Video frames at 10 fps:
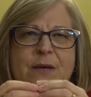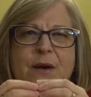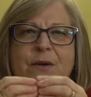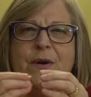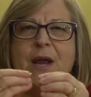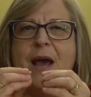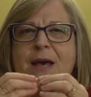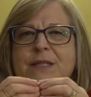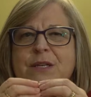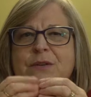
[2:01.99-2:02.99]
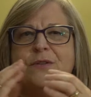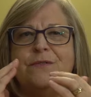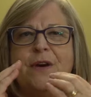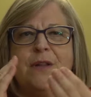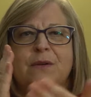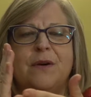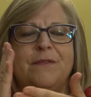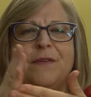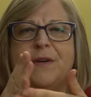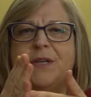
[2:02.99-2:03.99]
are going to ask you to follow a
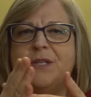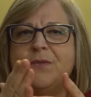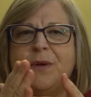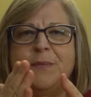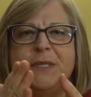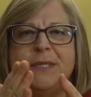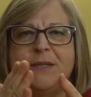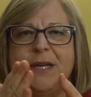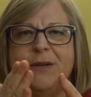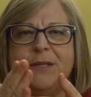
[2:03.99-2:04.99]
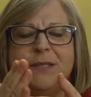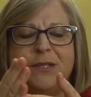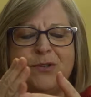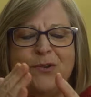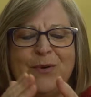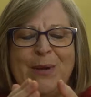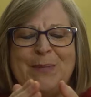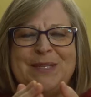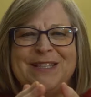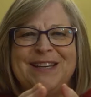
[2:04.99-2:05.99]
very
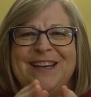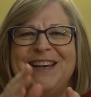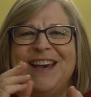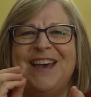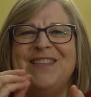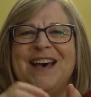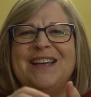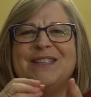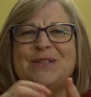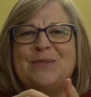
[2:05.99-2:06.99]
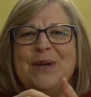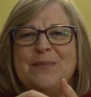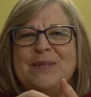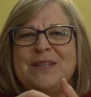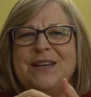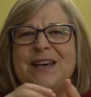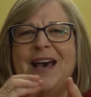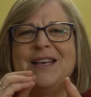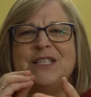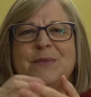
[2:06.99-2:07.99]
script, and that script
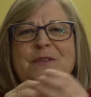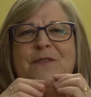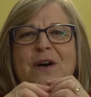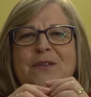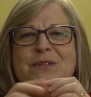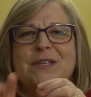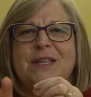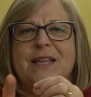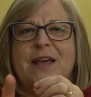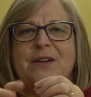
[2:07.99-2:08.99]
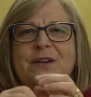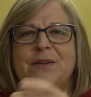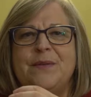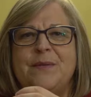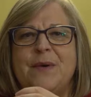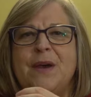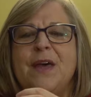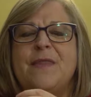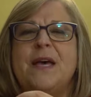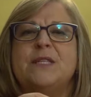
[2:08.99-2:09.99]
has to be followed to the letter.
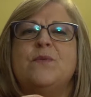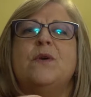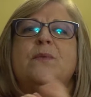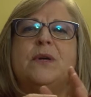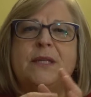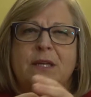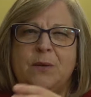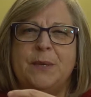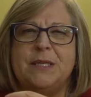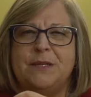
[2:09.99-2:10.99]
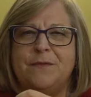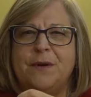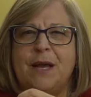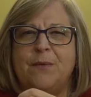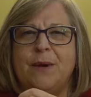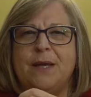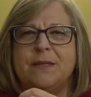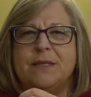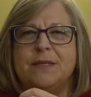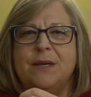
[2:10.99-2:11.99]
That's where we're a little bit different at
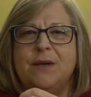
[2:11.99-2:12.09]
Wales.